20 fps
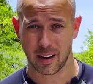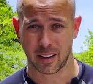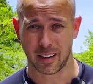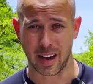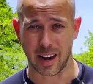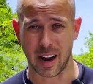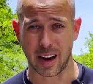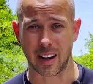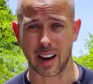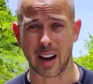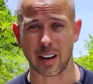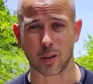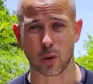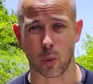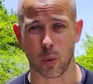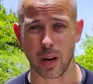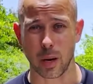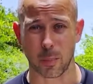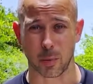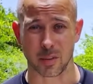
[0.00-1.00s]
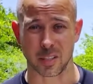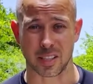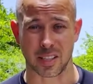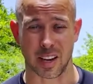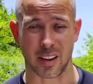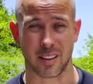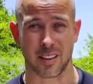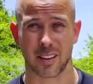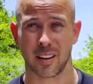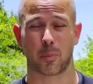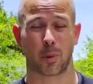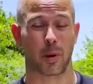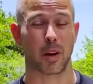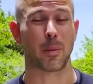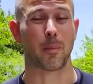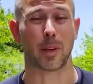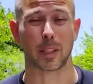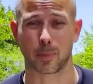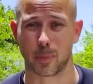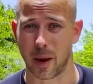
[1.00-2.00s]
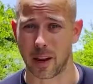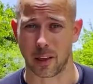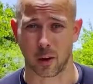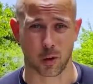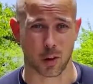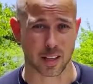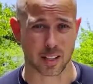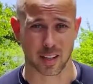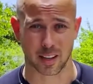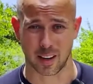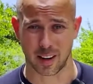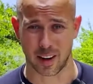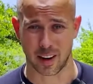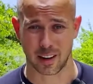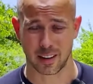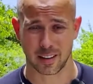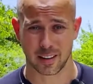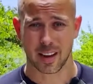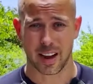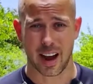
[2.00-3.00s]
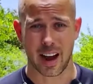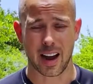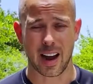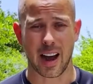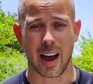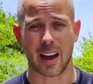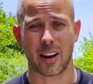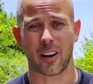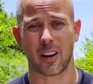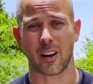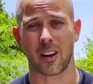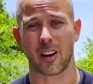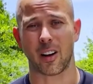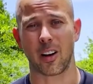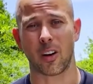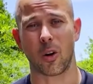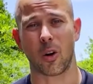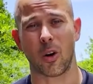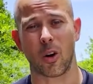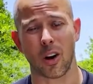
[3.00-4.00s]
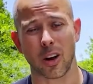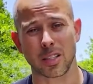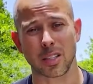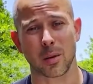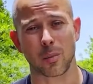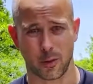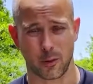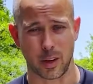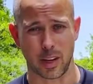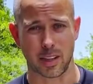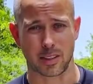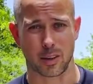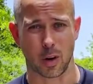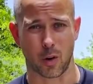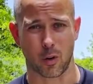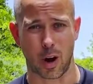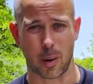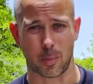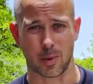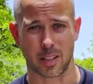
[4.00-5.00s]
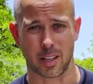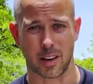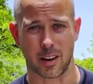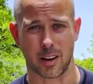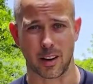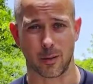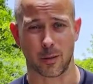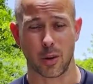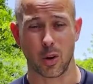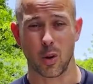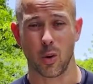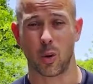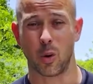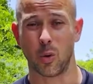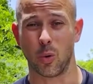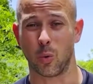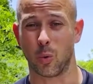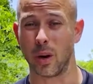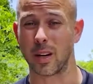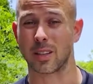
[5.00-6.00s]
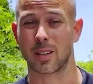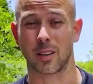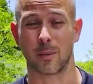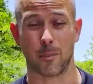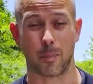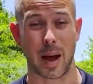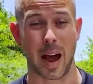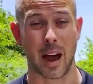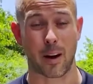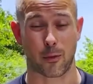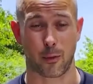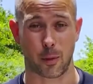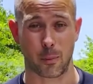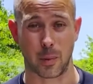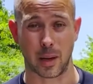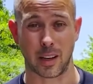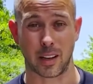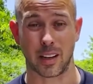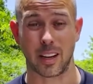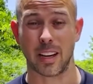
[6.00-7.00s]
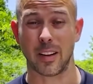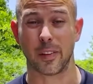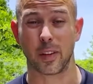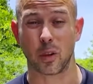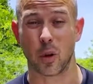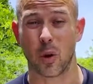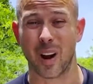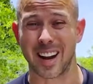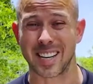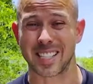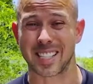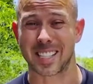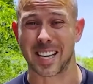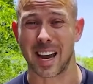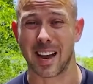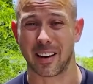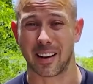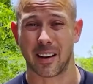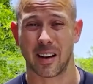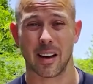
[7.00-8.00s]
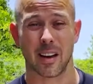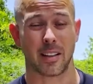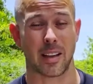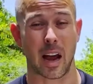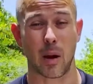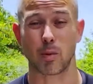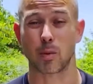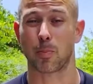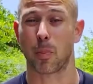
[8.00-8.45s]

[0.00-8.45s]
that I got 20% pretty much by the grace of God. I had an awesome VSO representative who went to bat for me, even though I said that I was